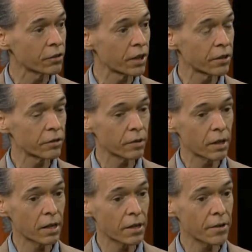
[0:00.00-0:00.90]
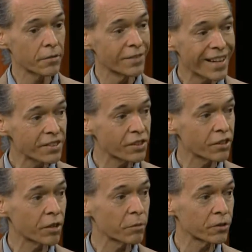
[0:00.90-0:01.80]
They're
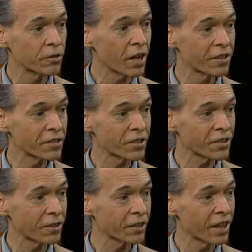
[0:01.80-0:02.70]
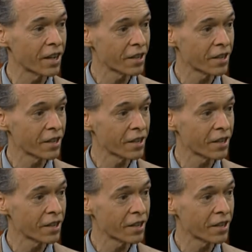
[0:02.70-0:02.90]
necessary, but they're not necessarily